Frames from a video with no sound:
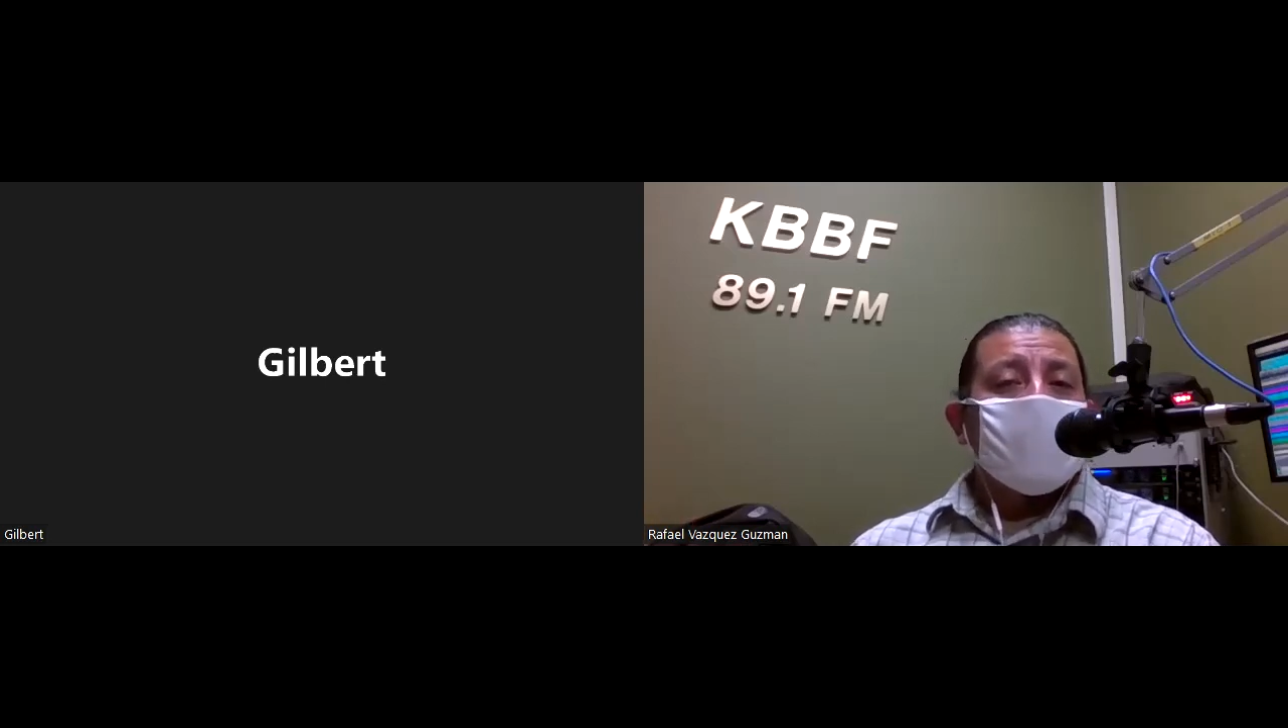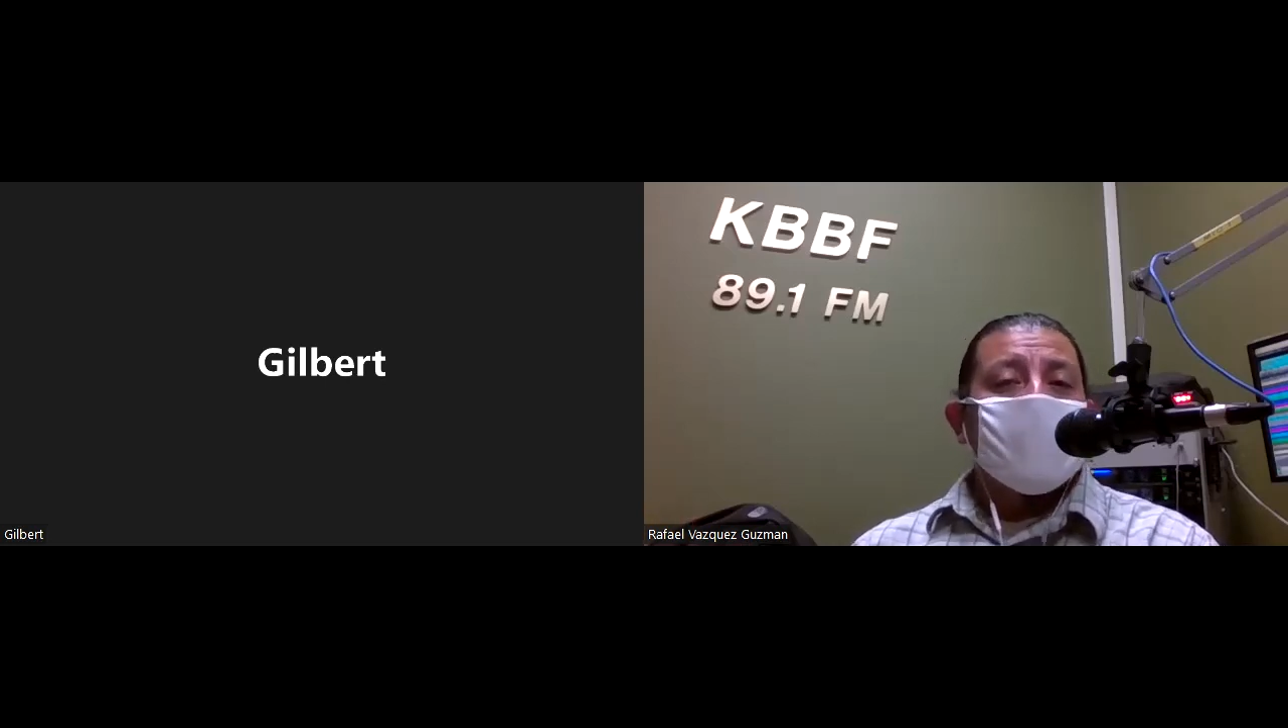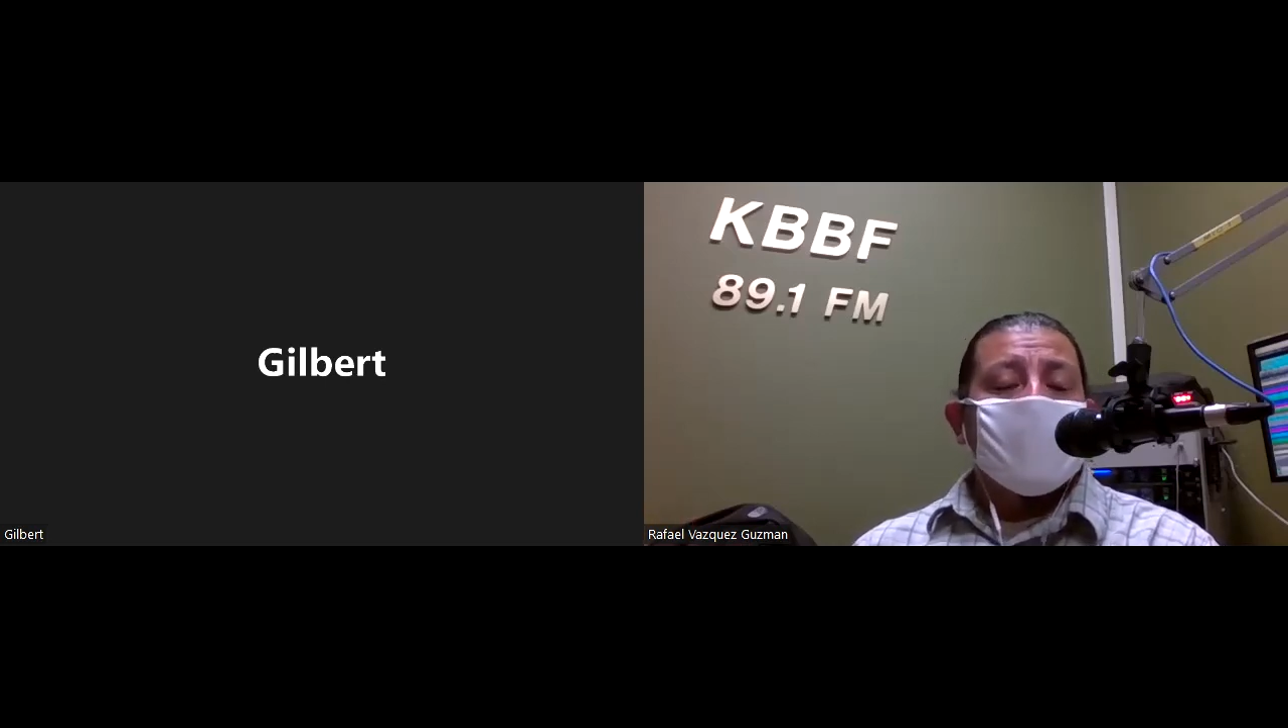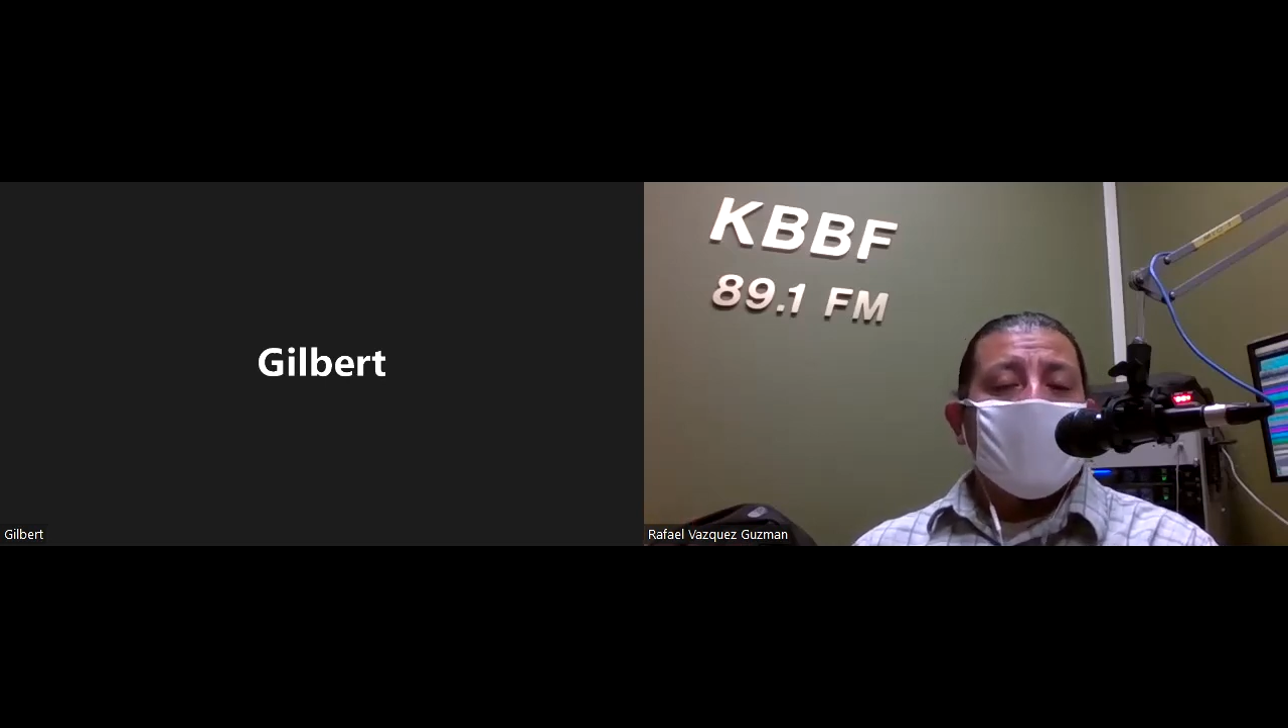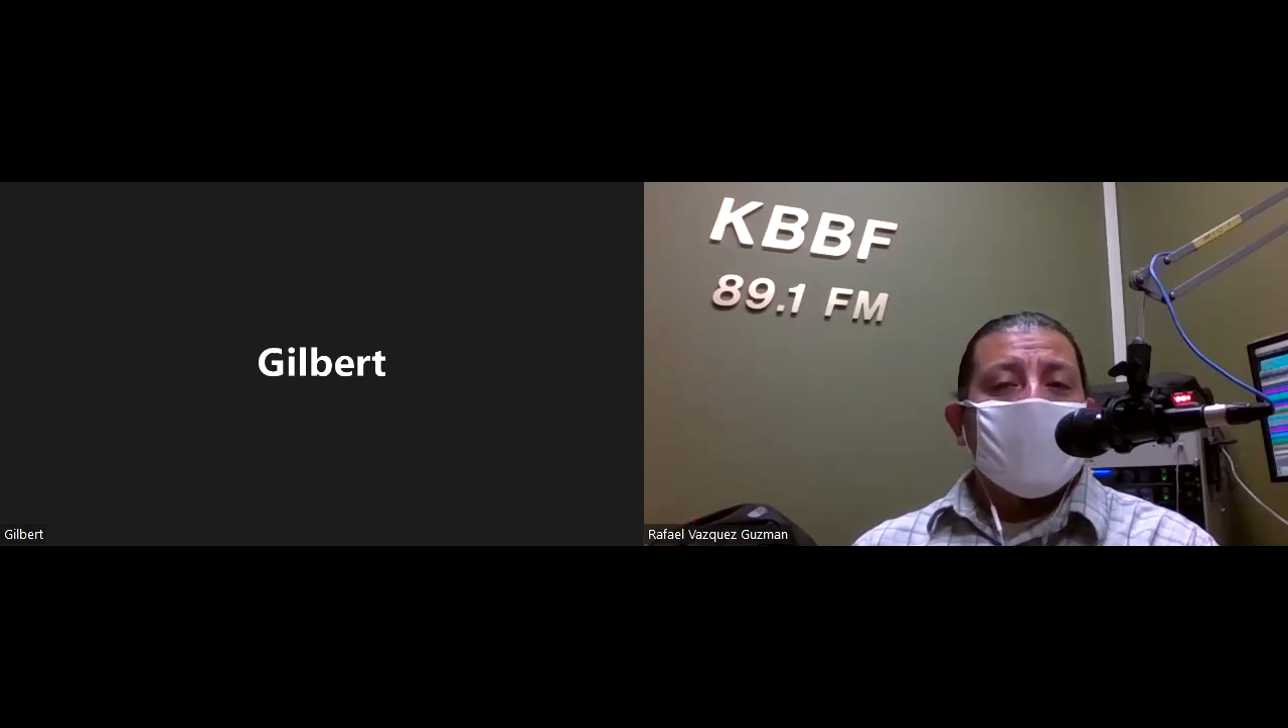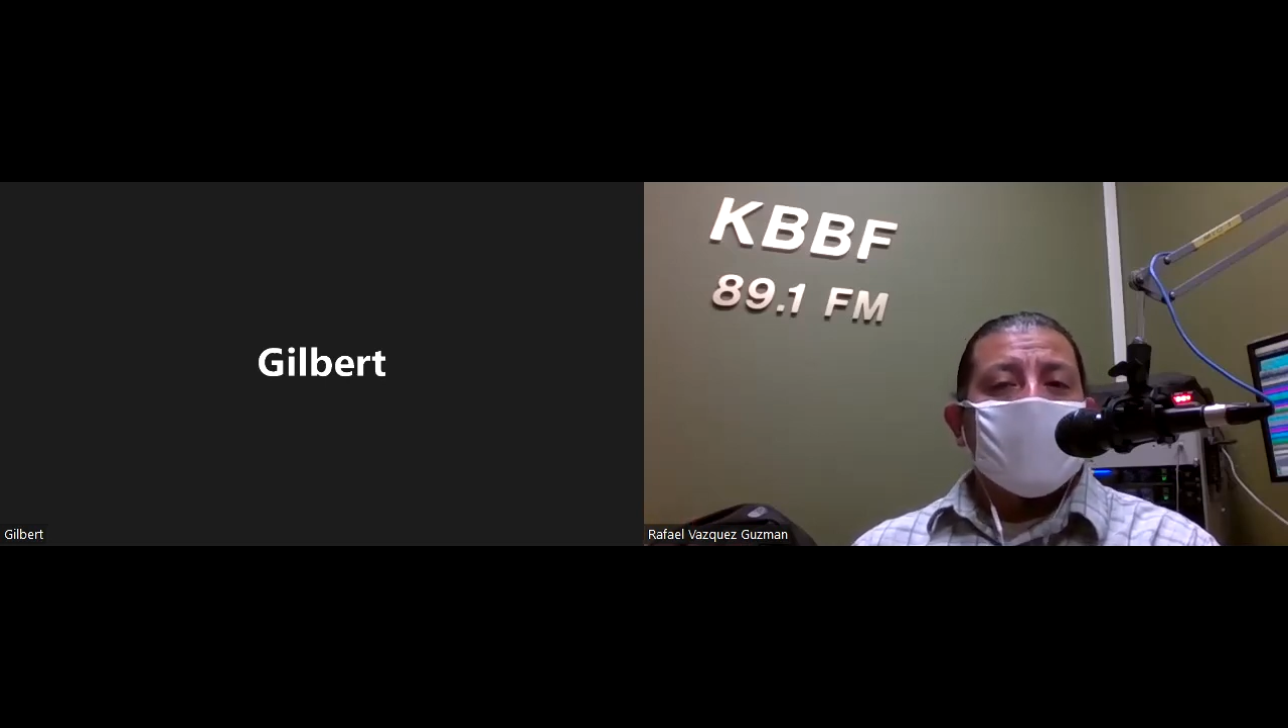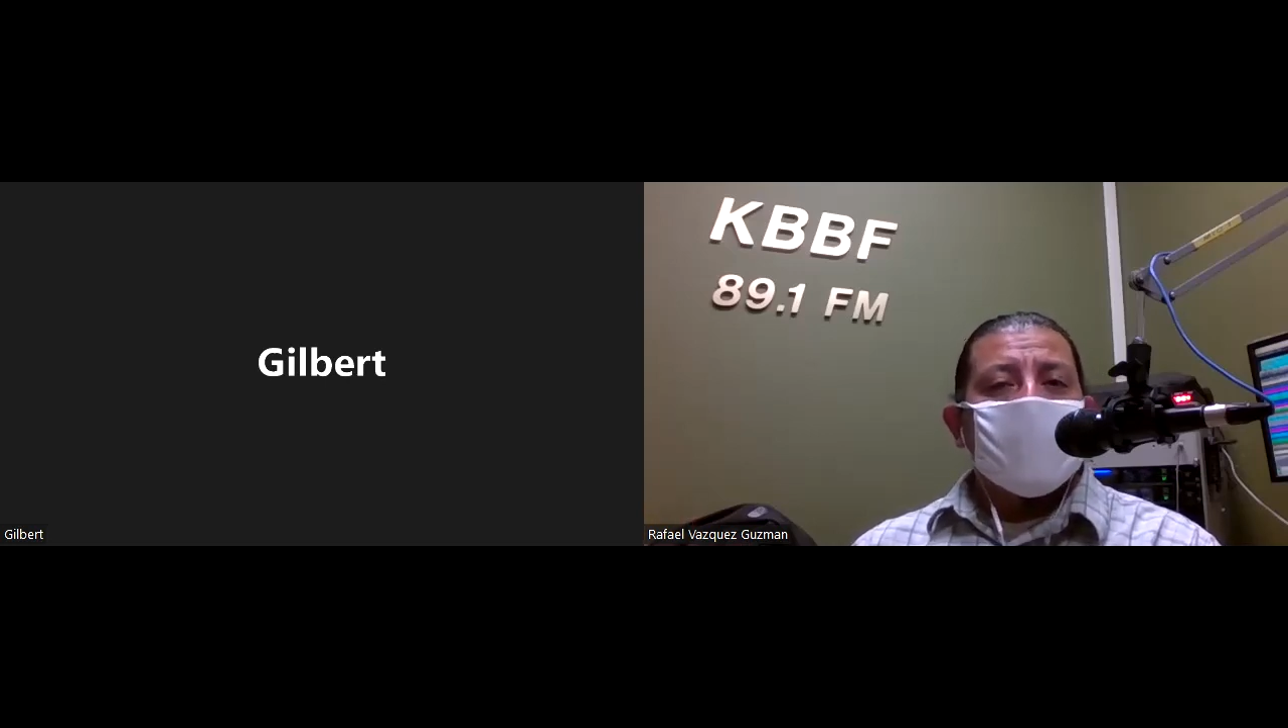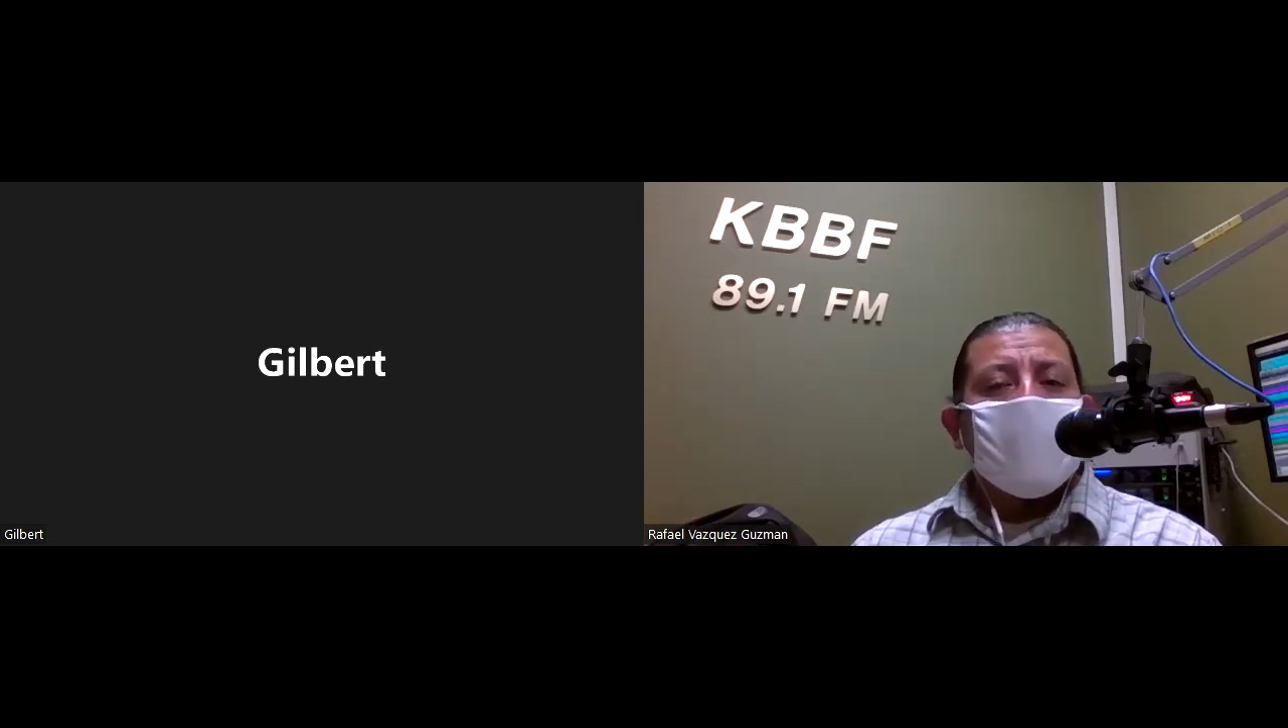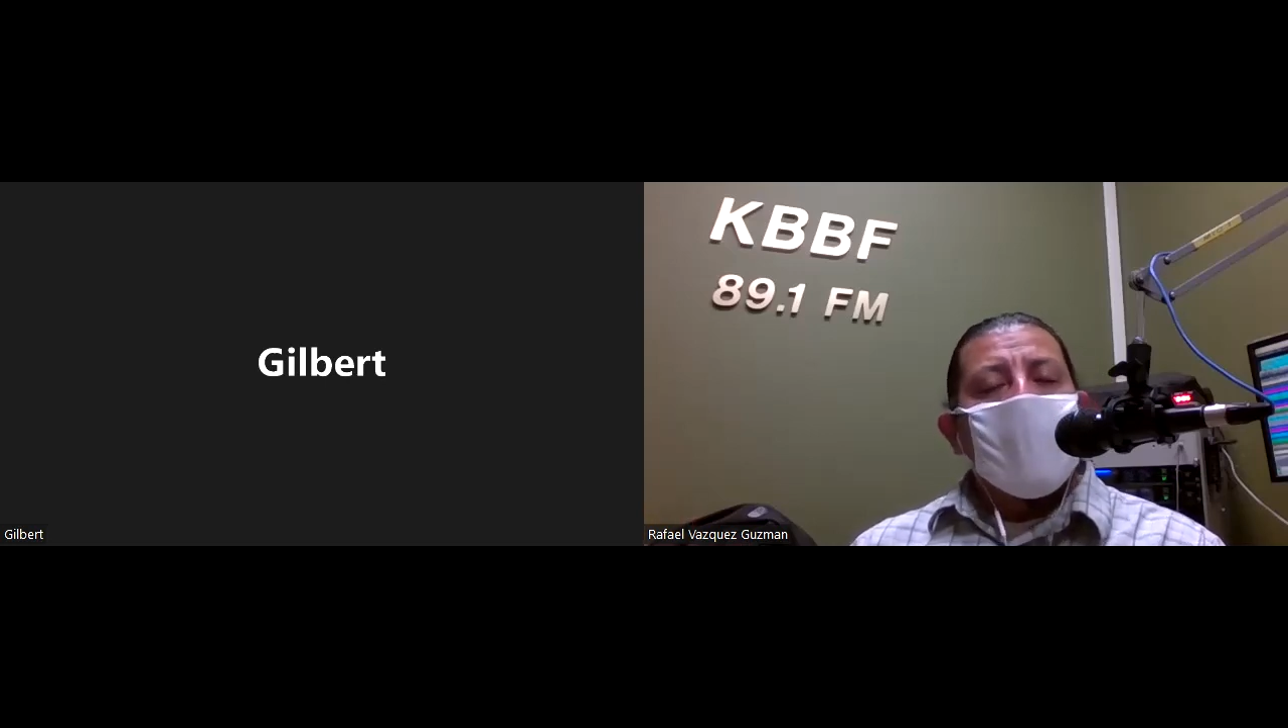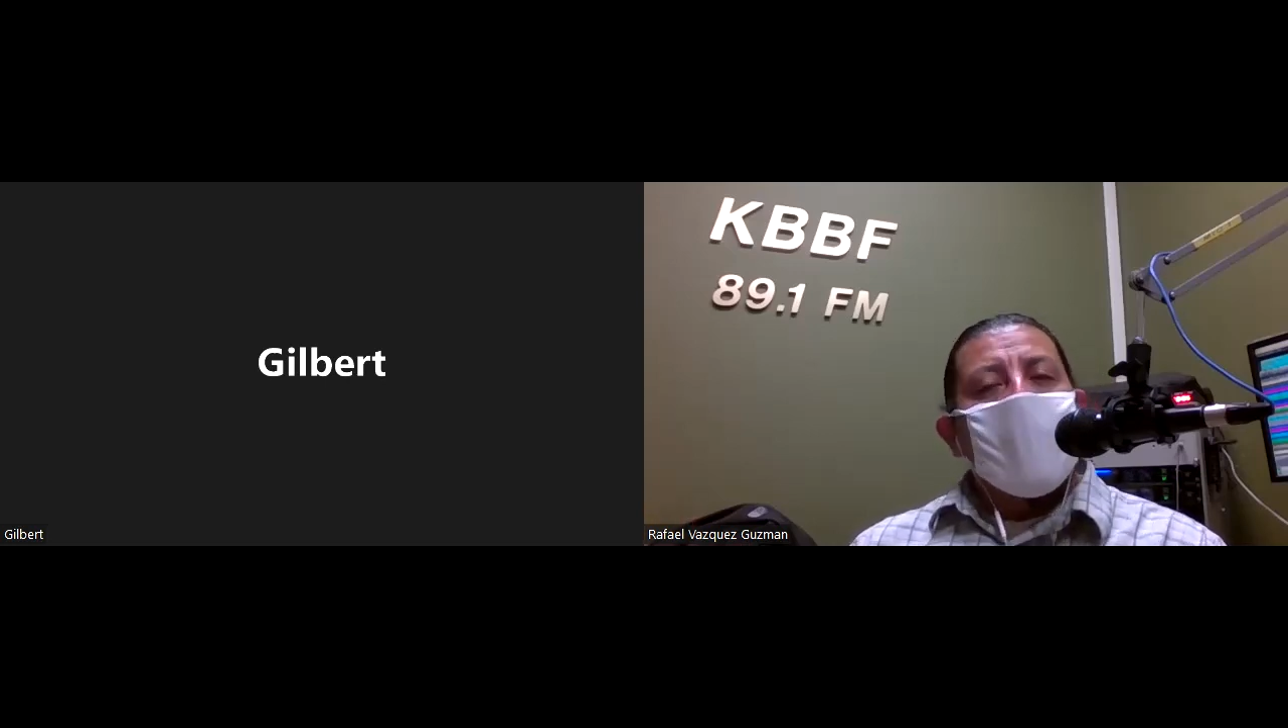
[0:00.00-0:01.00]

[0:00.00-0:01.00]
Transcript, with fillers: states.